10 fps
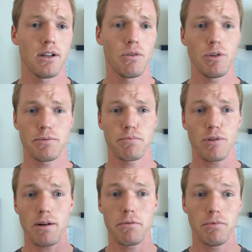we should
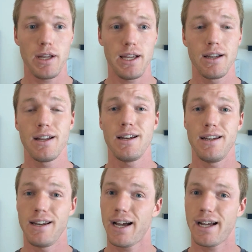probably
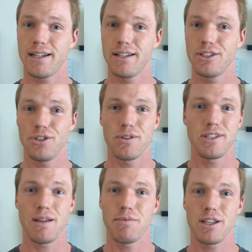not do the
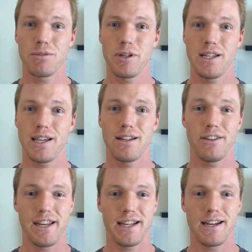same thing that we did
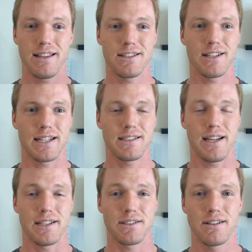leading into this last
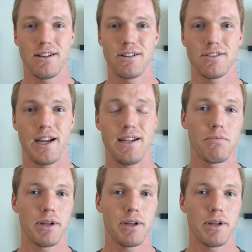test, right?